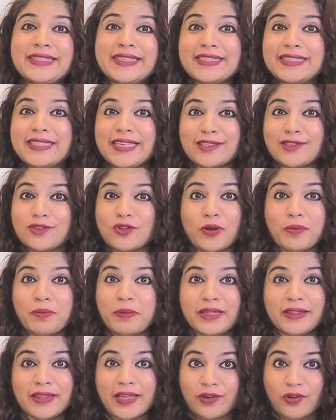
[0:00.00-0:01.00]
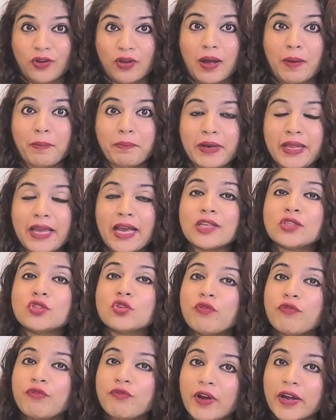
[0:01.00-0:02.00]
this does not mean that your company
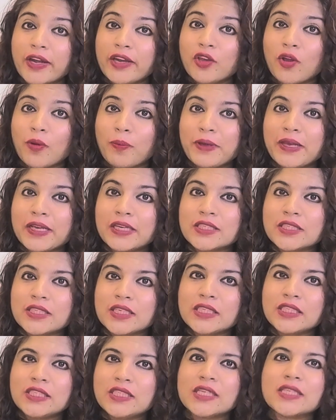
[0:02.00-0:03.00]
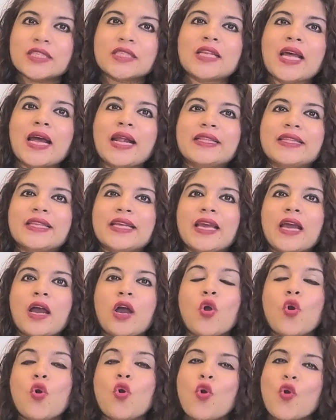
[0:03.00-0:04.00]
has to fund your PhD, just that they
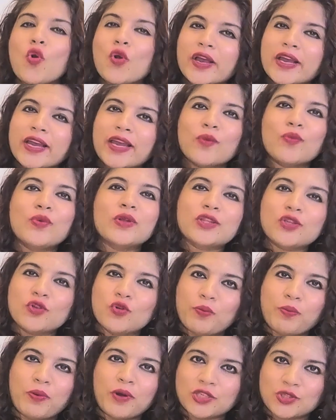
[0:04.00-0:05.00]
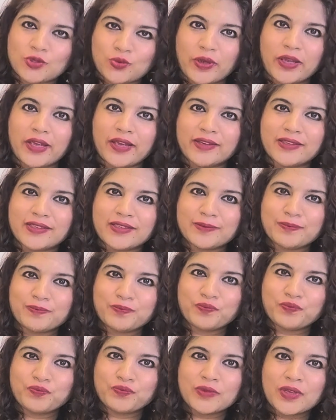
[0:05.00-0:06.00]
are okay with you pursuing it.
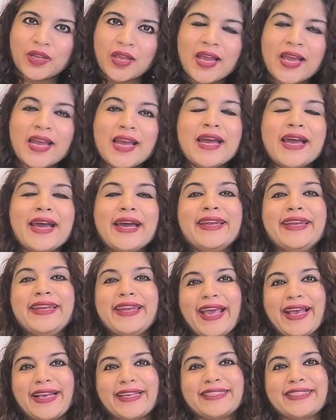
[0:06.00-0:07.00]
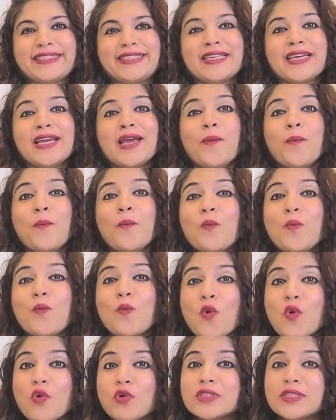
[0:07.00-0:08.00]
Next,
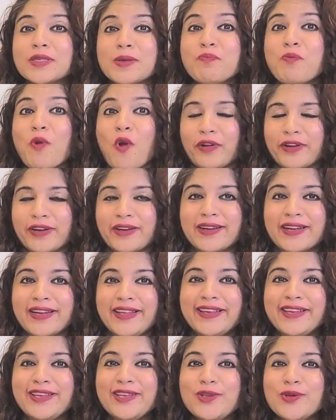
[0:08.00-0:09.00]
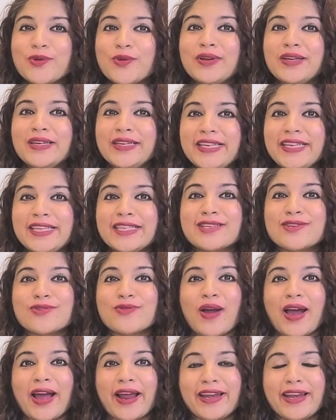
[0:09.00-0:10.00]
most importantly, you'll need
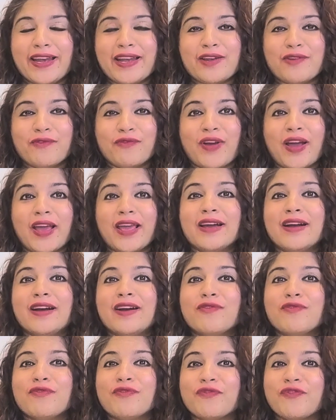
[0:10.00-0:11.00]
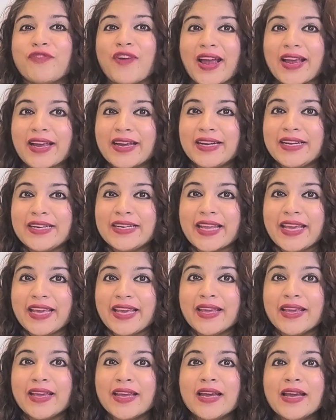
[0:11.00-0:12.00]
to identify a
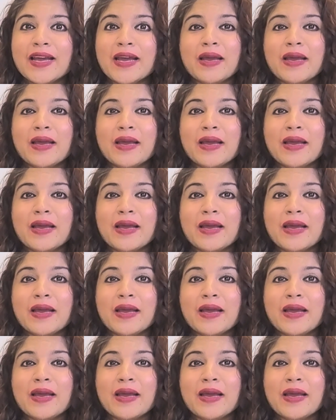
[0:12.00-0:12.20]
faculty